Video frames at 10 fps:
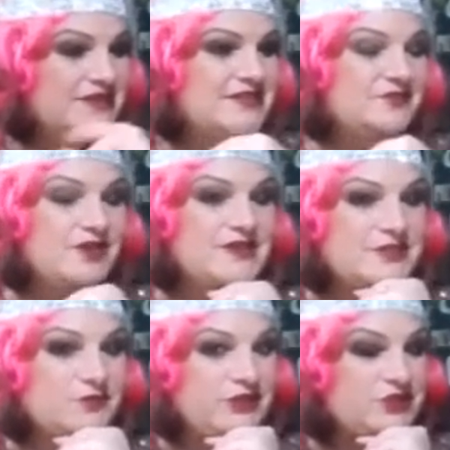next to us,
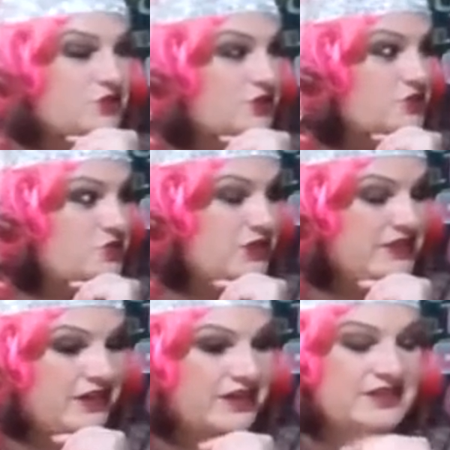and we'd trick or treat
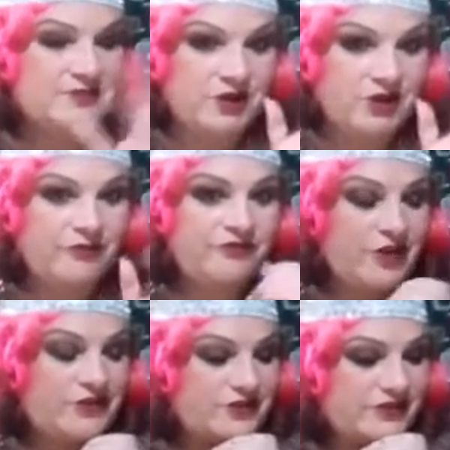there because mm-hmm. my
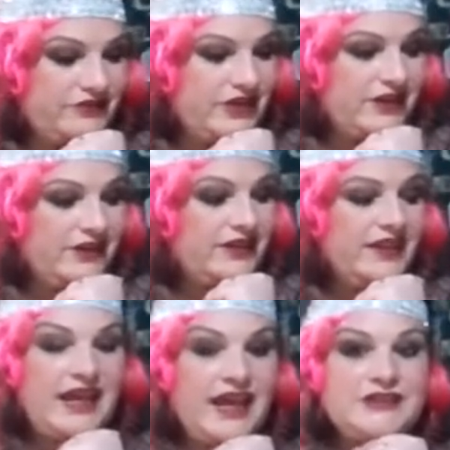grandfather lived there.
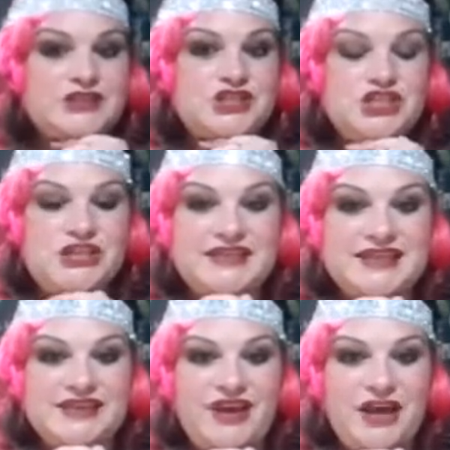And she'd
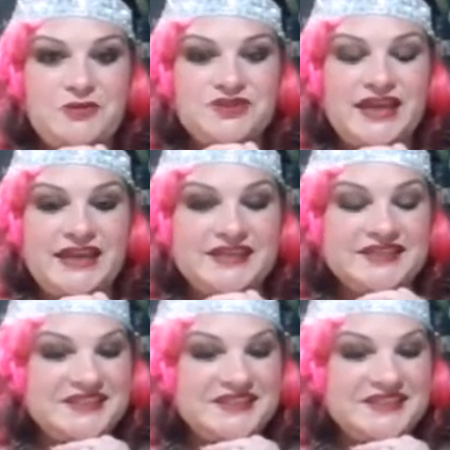give out like